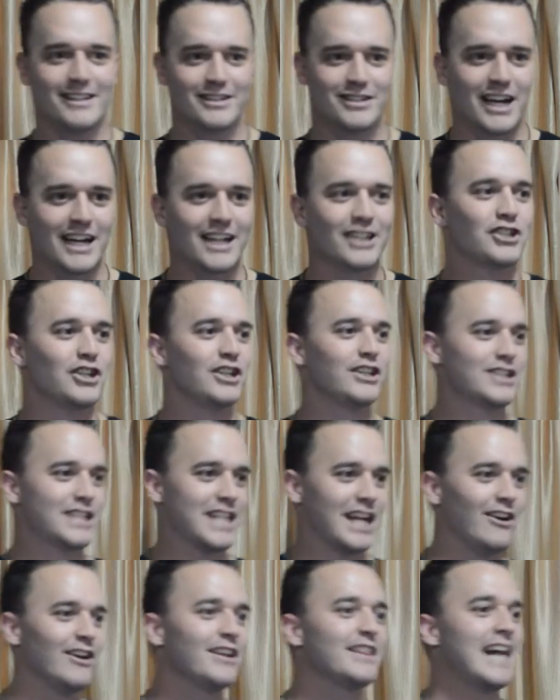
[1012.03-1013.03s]
This is kind of Jesus
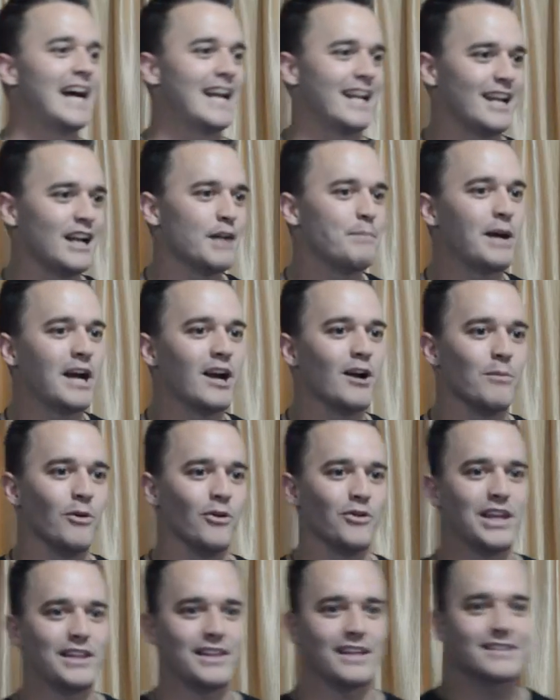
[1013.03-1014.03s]
telling that in a
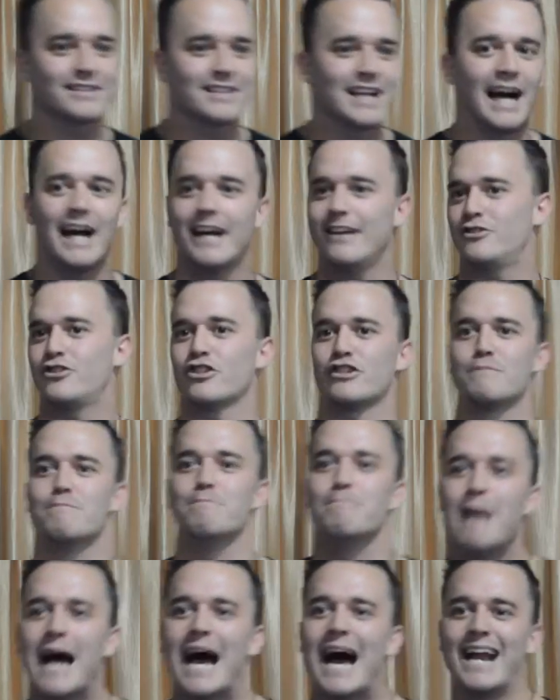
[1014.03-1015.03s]
parable, that this guy is just
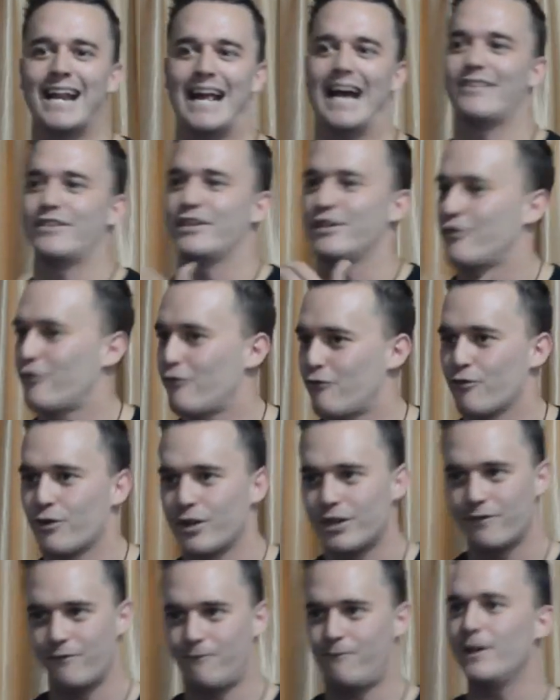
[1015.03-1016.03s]
mad at this
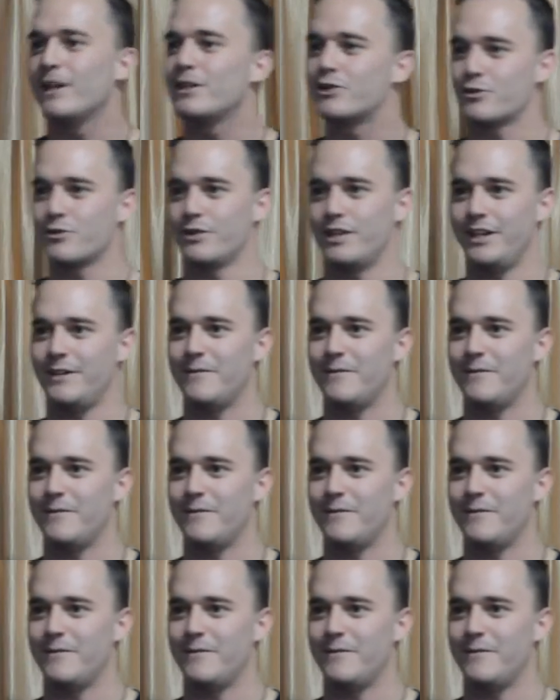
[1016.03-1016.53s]
fig tree.